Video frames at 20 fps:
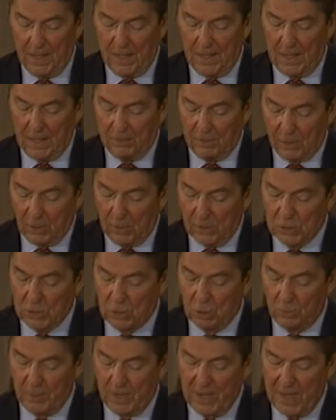I will
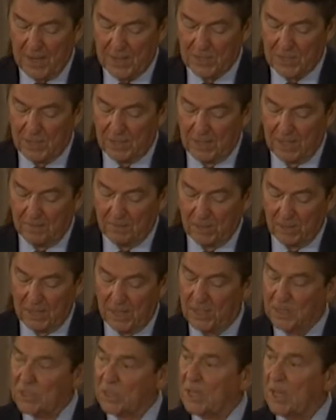also be asking them to
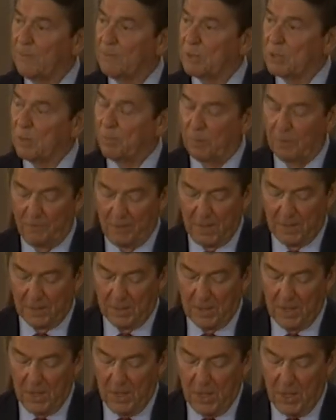take steps to
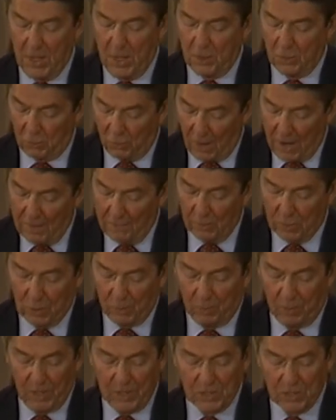prevent travel to
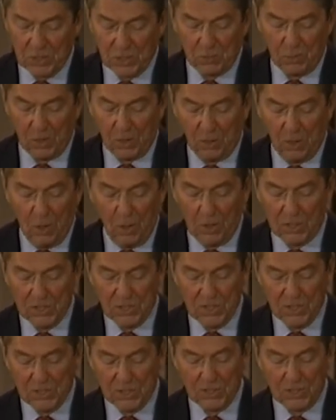places where
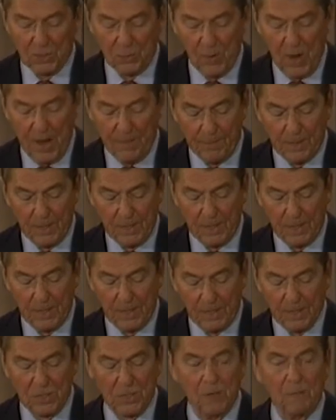lawlessness is rampant and
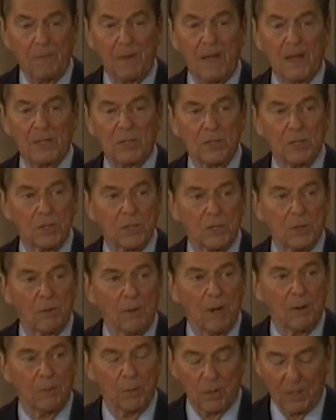innocent passengers
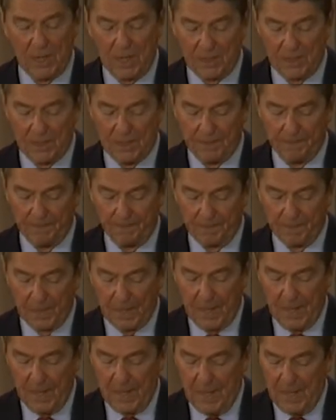are unprotected.
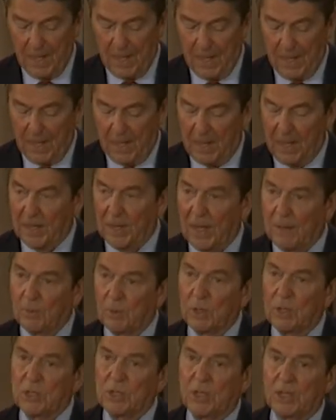And I'm
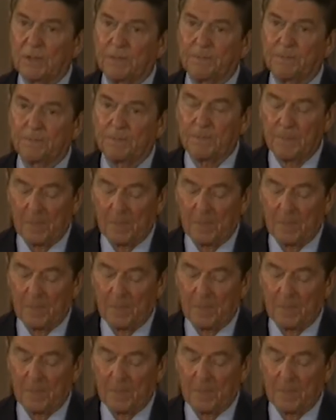urging